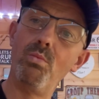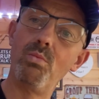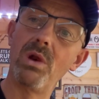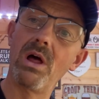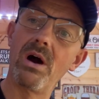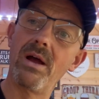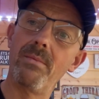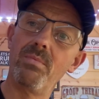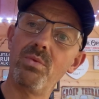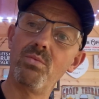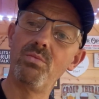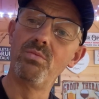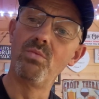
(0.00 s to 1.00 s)
like,
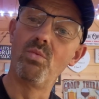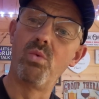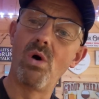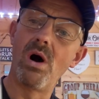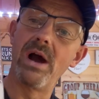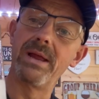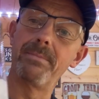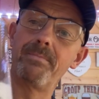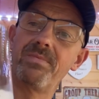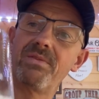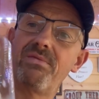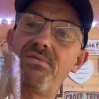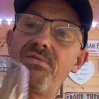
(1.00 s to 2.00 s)
white,
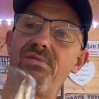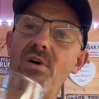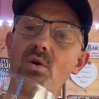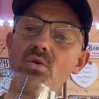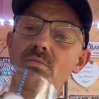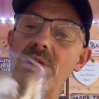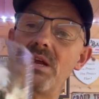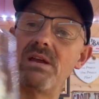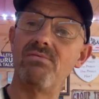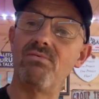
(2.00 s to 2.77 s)
foamy,